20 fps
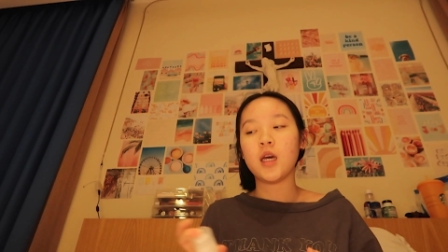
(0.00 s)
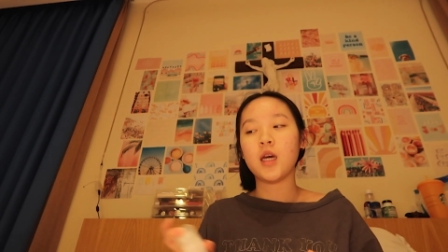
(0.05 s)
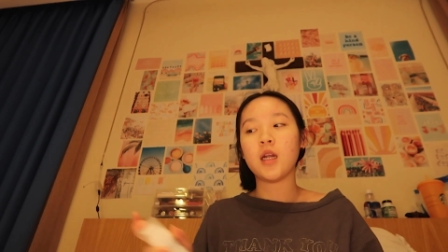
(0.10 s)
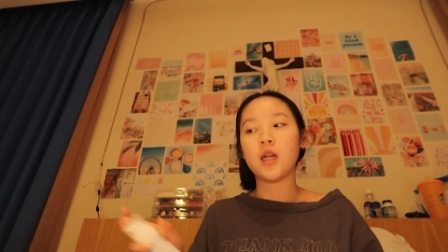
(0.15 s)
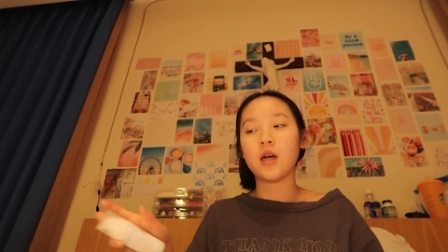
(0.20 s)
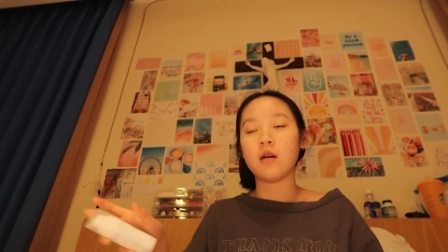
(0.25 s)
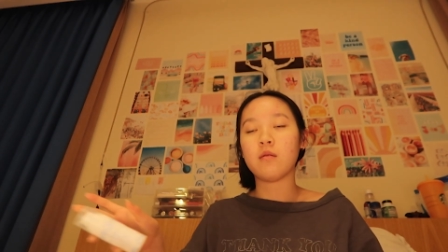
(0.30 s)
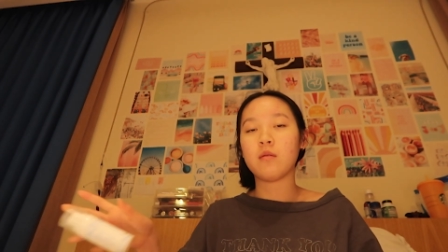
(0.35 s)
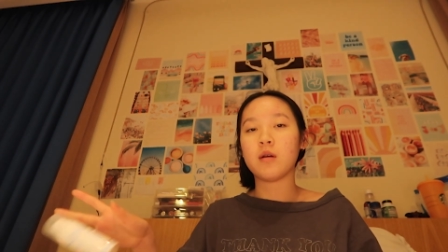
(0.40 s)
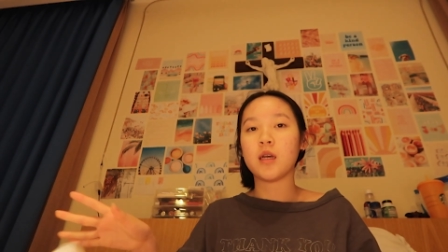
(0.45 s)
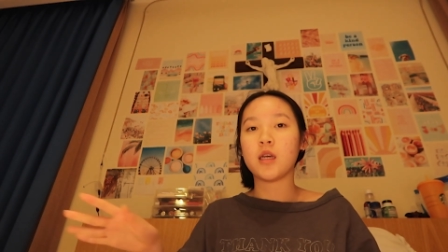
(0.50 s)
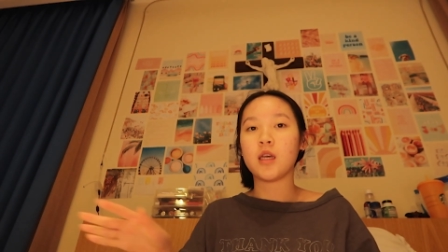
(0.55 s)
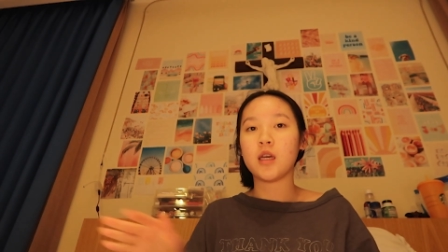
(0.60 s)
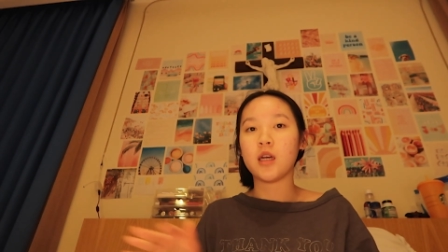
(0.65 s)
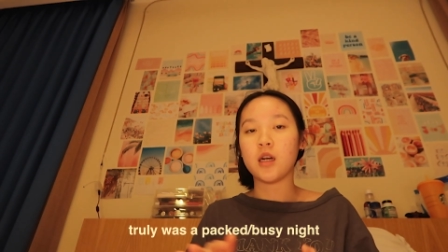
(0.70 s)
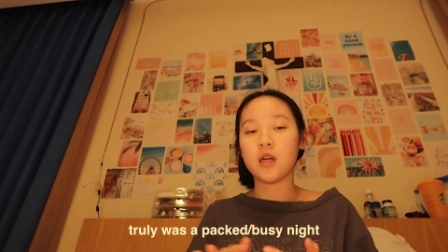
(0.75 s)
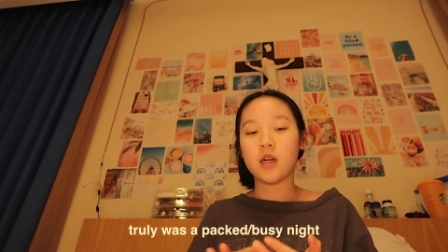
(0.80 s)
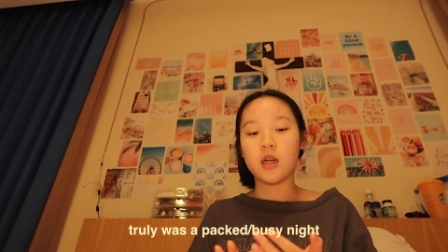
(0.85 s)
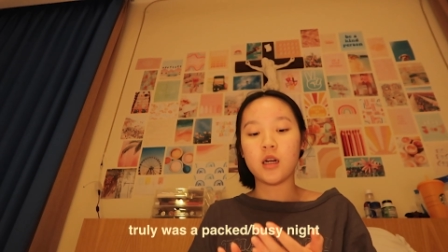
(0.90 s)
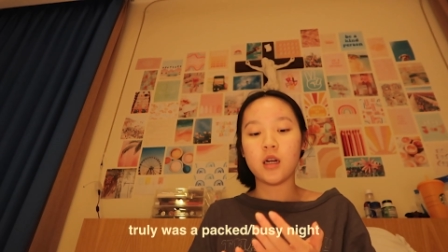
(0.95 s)
and now we're
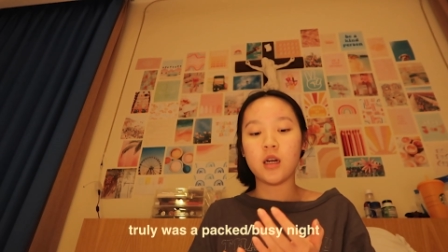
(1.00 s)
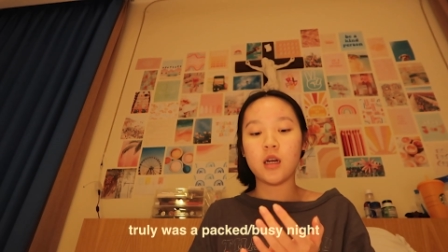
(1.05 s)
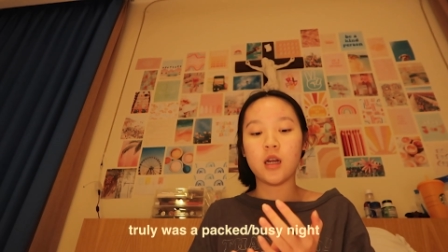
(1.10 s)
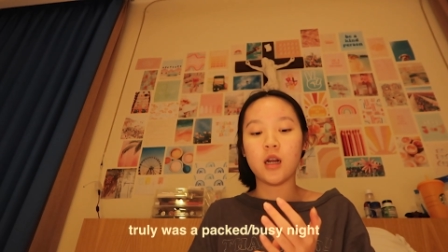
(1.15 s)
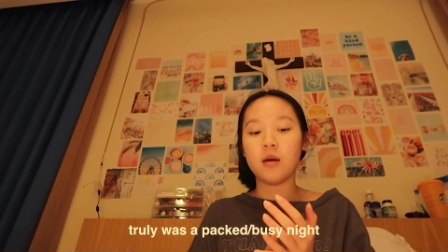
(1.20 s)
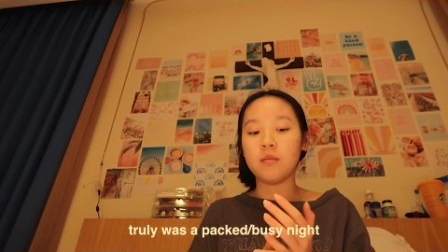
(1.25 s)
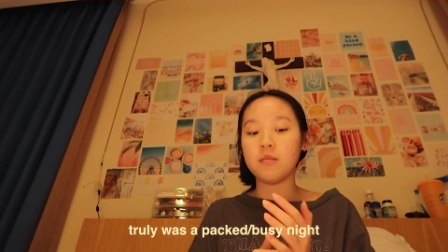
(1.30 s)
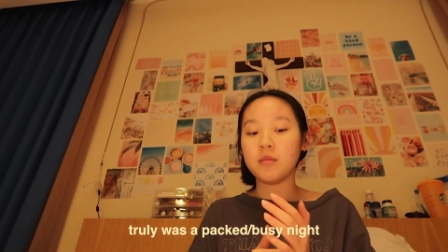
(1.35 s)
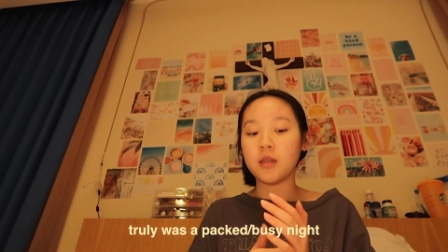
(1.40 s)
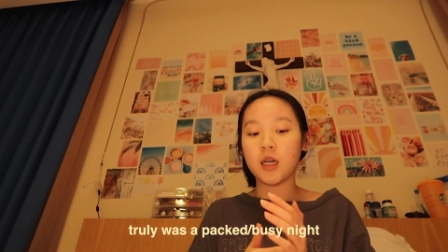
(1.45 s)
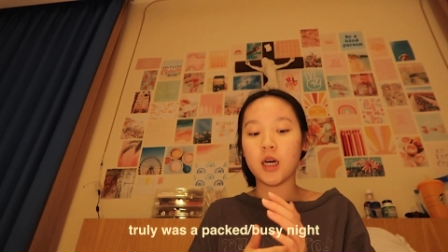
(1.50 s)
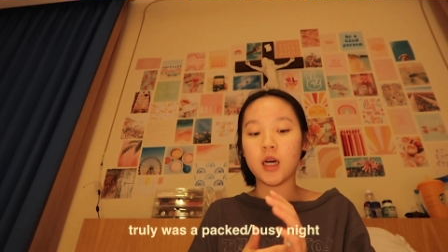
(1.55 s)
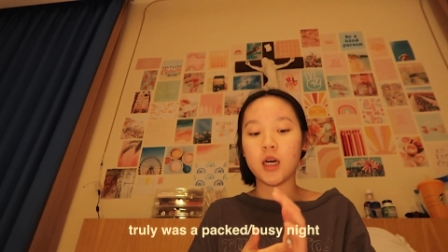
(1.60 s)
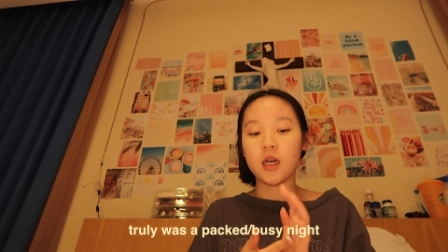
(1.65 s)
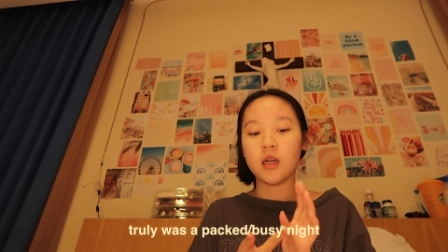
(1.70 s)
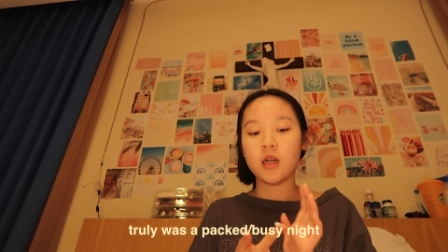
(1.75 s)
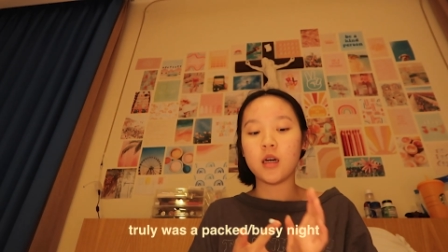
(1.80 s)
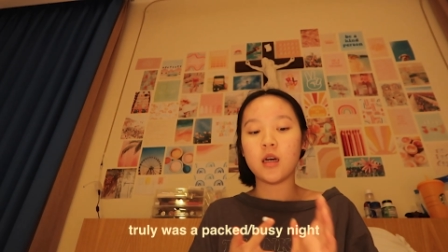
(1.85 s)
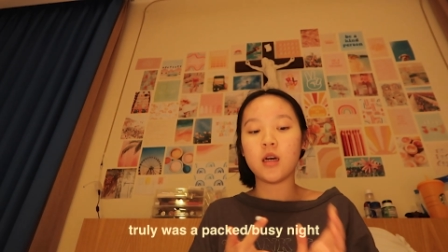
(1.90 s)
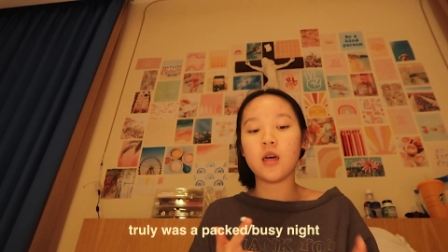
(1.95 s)
here and I'm
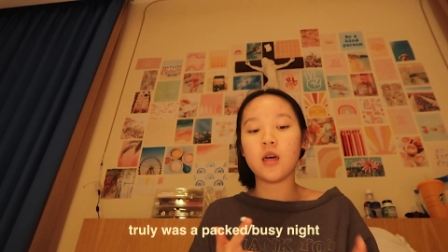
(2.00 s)
dead.